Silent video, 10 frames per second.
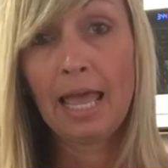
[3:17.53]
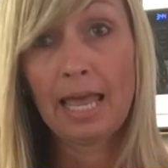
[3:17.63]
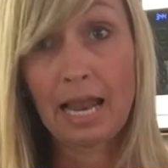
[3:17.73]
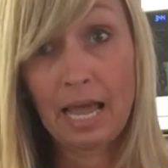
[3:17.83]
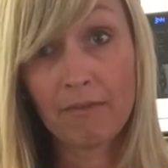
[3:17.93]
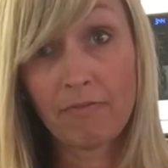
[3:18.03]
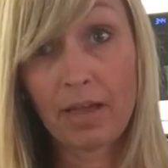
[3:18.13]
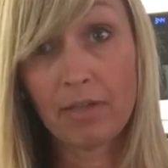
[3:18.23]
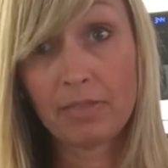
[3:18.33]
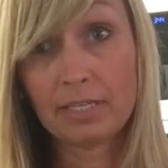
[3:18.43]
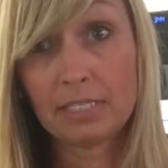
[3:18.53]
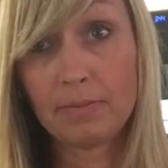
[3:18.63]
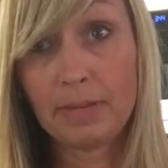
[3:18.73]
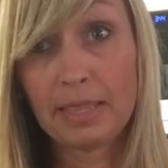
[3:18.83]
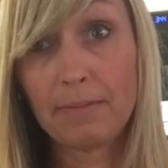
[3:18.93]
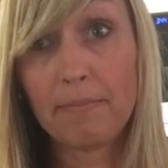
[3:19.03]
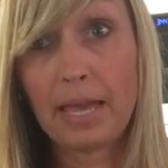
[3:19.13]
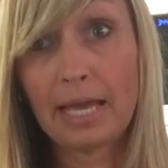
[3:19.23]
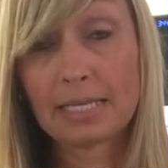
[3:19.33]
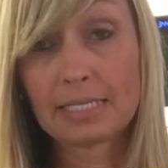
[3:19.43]
And I have found this to be the
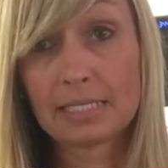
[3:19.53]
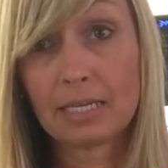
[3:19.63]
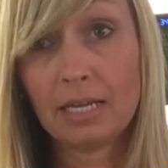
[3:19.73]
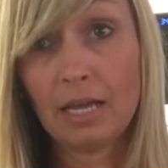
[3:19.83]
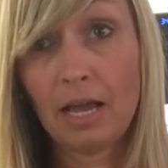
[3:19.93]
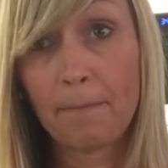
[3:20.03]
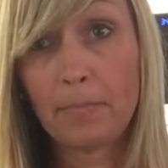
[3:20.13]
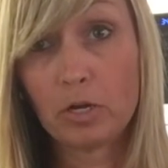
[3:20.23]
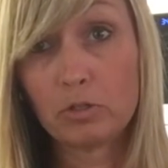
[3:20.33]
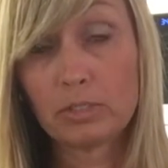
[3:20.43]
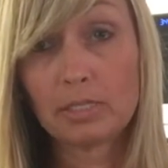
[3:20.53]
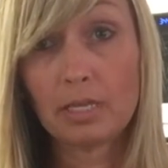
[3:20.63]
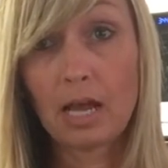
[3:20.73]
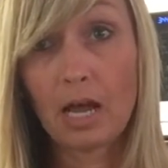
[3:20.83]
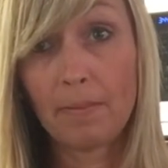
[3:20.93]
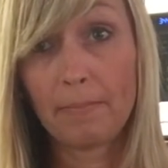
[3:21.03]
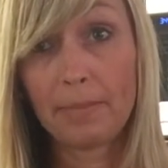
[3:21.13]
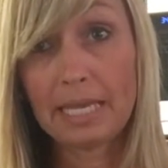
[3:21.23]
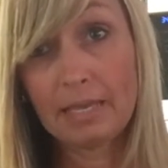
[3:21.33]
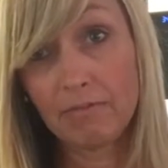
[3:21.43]
best, most
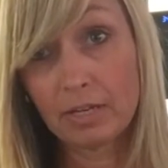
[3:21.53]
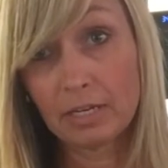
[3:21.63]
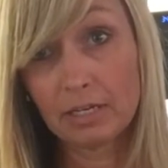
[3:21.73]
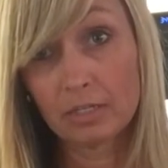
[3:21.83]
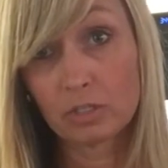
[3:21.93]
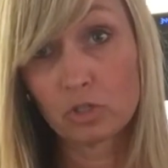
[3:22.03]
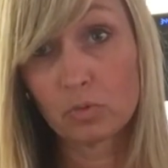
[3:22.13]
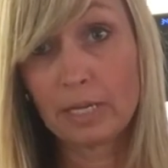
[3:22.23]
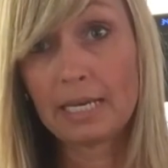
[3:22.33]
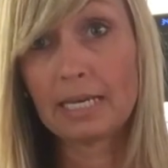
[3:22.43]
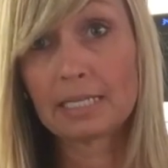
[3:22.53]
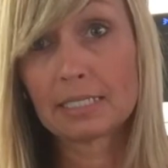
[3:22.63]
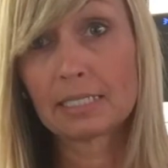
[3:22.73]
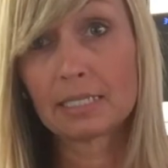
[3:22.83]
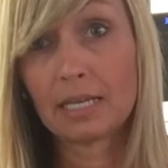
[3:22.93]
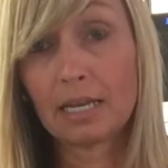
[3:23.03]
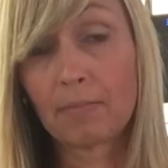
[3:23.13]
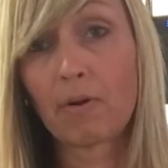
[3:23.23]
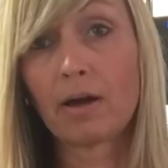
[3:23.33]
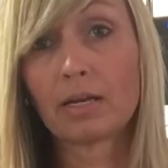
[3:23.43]
even sweetness in
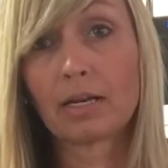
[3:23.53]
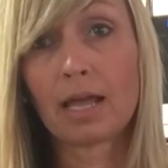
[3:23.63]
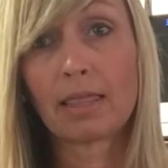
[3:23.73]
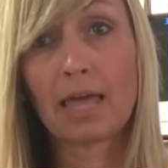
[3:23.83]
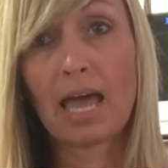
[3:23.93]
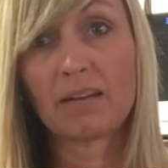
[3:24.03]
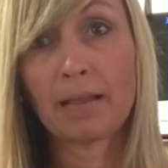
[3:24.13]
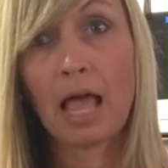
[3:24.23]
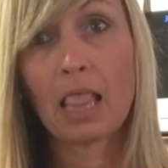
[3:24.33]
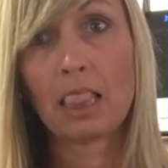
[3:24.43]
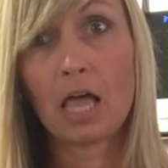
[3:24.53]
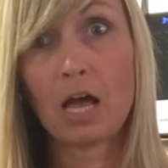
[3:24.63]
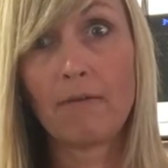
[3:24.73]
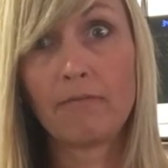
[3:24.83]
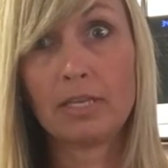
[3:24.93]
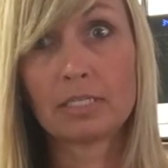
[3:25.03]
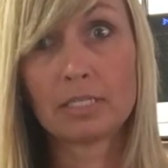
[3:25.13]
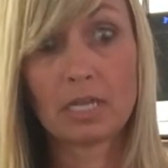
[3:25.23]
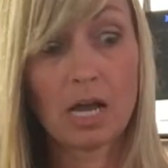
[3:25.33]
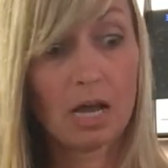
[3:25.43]
a product like that. Love this
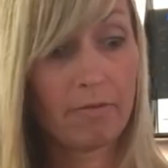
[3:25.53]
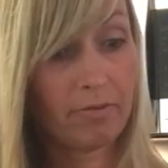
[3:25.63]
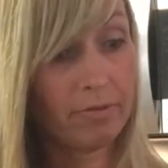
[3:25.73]
stuff.